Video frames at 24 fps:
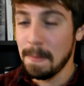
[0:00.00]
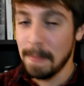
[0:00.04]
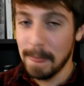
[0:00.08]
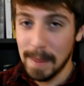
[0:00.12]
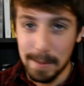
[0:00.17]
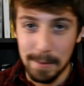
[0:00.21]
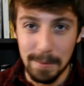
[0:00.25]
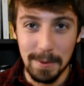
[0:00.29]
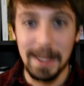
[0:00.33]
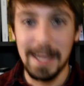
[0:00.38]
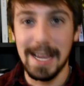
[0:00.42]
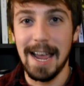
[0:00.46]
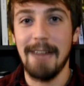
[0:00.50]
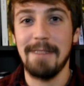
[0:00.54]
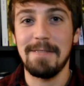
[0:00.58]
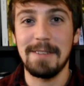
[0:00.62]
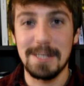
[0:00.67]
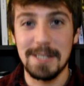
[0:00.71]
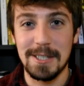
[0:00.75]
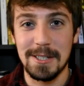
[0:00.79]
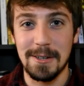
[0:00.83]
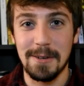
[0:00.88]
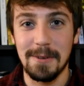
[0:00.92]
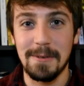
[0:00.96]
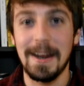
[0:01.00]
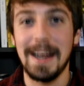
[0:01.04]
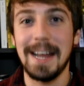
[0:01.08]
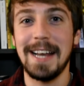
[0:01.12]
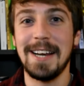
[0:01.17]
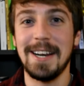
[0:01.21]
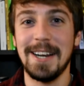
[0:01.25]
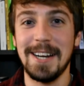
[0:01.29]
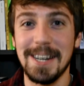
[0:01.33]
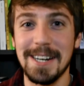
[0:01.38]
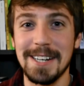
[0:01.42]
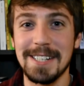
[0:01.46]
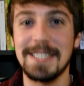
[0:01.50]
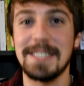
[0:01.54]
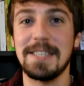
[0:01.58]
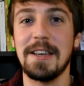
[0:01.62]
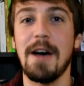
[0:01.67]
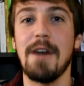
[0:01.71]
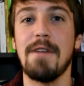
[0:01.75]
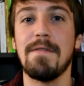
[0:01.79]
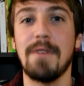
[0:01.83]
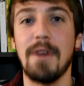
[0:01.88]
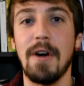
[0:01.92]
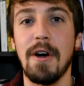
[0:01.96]
you really have to surrender
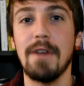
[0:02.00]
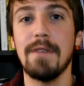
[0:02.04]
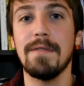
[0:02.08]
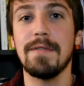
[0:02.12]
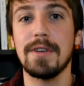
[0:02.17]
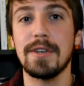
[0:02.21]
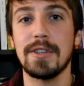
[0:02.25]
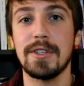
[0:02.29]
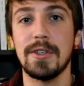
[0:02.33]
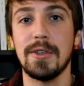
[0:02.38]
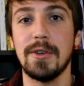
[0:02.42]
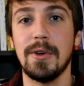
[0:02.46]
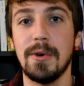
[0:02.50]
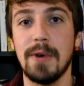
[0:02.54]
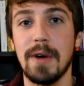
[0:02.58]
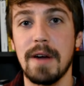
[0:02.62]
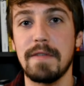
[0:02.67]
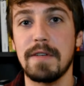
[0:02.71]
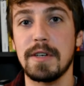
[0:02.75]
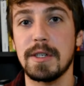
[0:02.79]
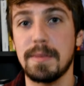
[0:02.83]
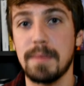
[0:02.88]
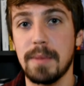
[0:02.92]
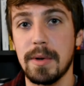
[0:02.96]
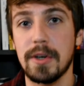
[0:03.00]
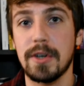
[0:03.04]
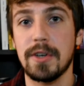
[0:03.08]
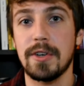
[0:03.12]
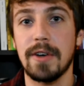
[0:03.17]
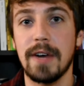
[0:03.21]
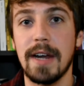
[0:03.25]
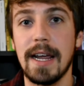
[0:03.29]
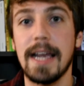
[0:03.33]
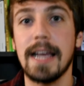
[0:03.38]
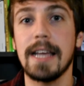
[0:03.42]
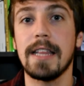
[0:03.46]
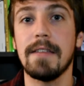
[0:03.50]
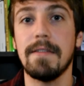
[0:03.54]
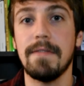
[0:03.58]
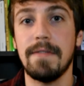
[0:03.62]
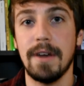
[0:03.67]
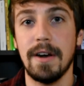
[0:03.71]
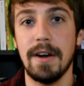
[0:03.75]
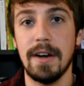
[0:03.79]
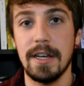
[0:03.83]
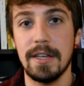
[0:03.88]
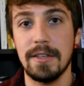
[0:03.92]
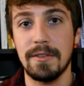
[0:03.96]
yourself over to whoever's portraying the
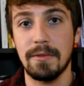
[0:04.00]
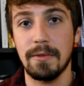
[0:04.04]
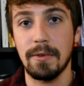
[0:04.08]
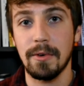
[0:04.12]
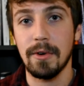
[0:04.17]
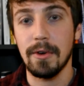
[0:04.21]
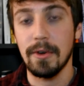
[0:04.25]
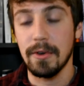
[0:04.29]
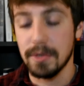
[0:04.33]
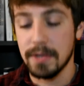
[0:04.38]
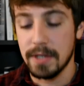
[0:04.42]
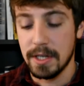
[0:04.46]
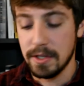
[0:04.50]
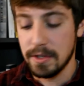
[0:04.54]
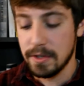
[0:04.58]
various roles.